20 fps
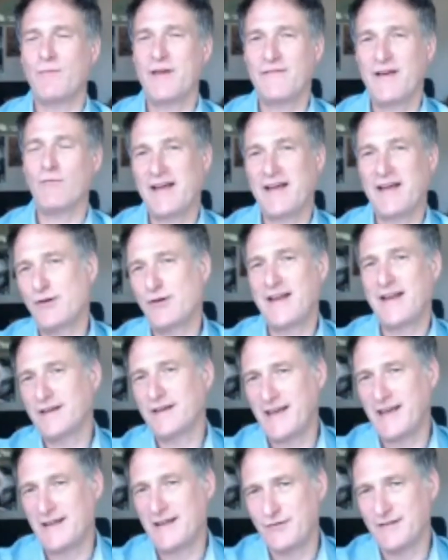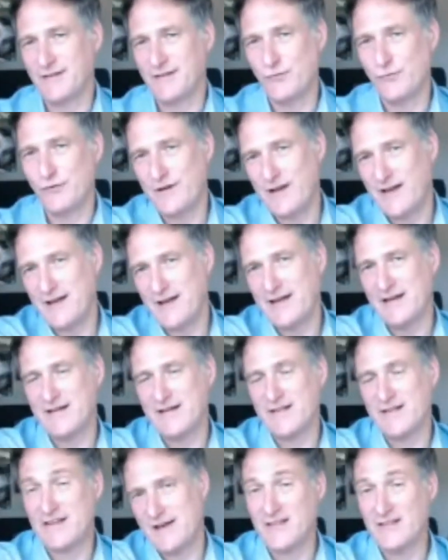available on Kindle at
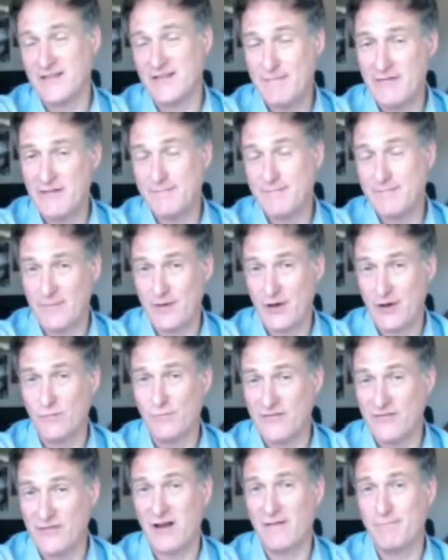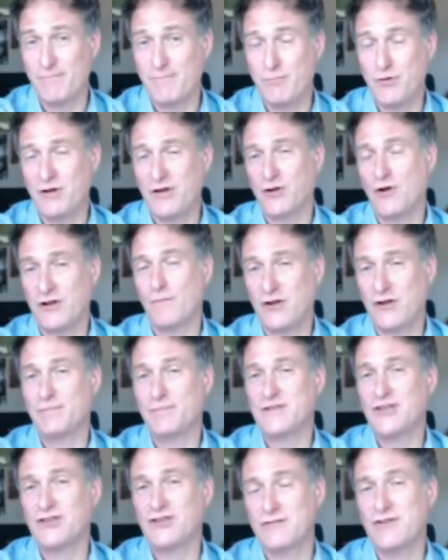the end of the month, I'm hoping. I put a
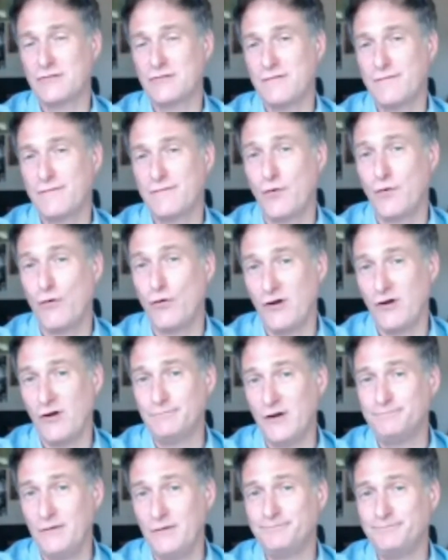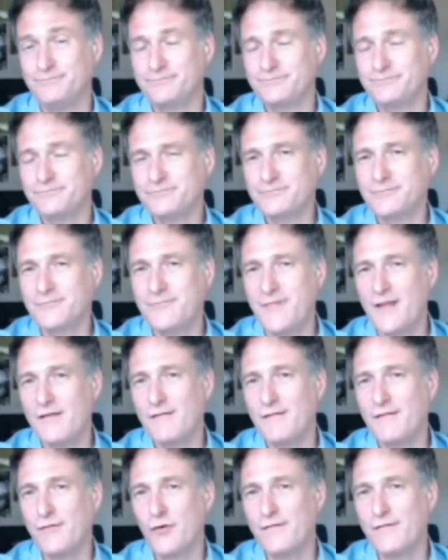competition on the forum
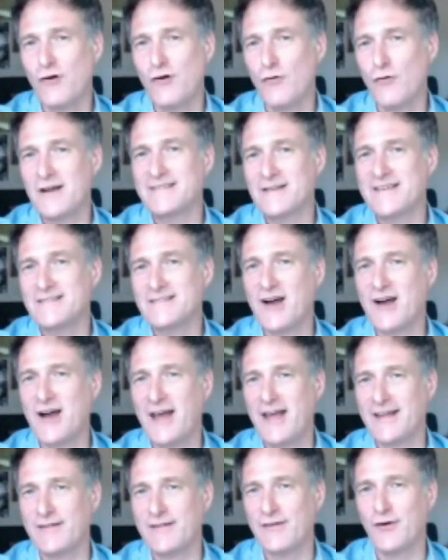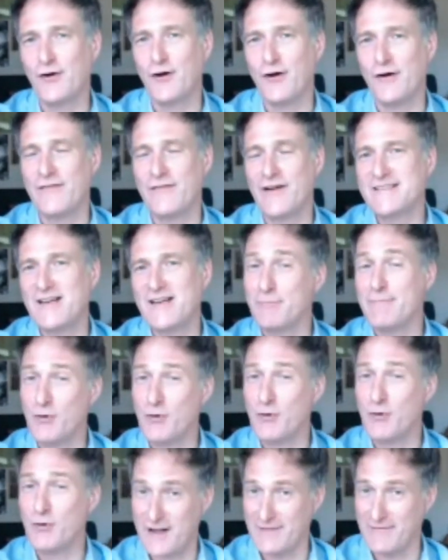for design of a
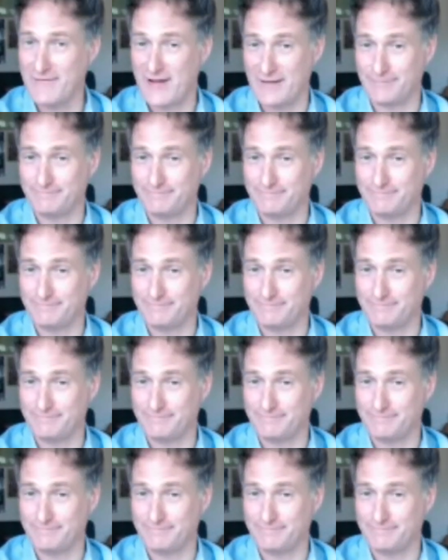book cover.